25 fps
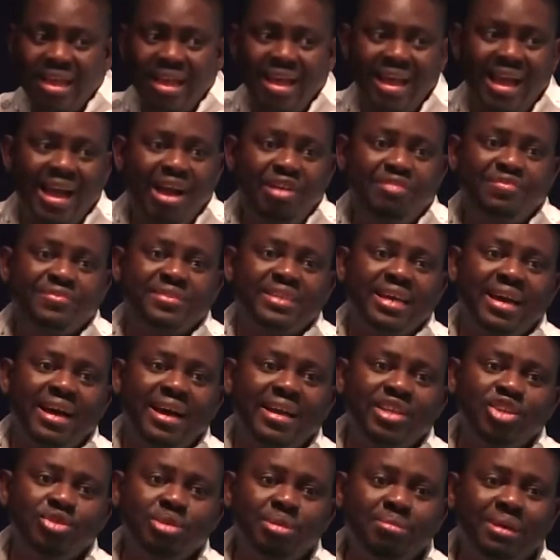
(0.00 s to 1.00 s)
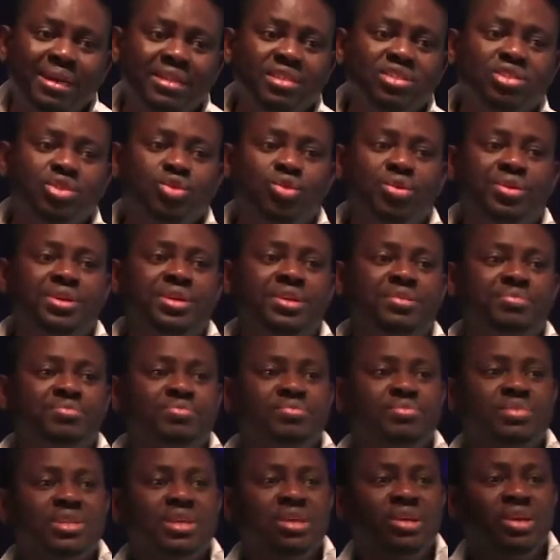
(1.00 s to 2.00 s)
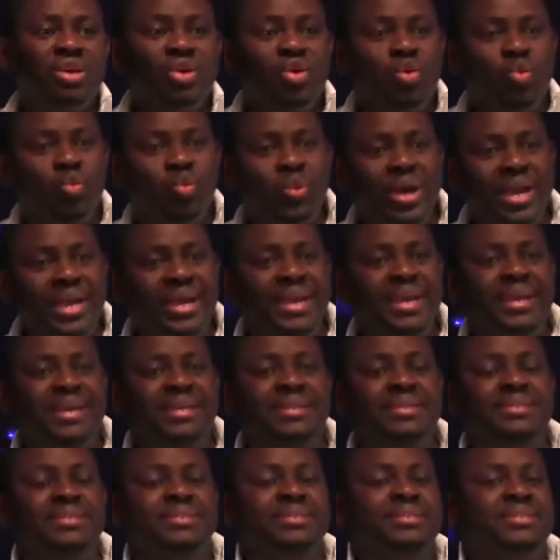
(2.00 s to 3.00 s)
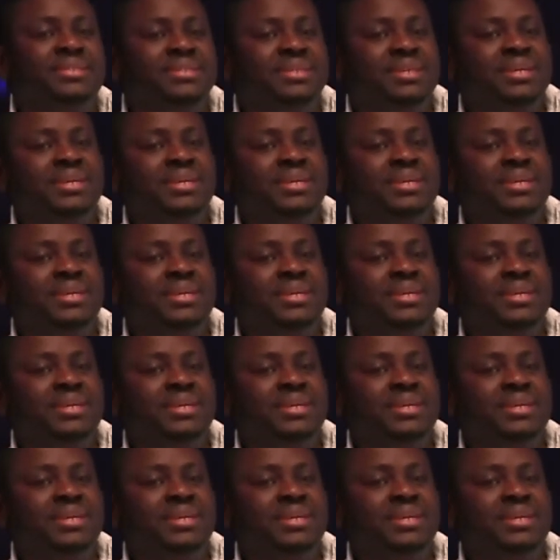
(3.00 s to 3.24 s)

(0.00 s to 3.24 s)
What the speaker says: After, you remember the story? When,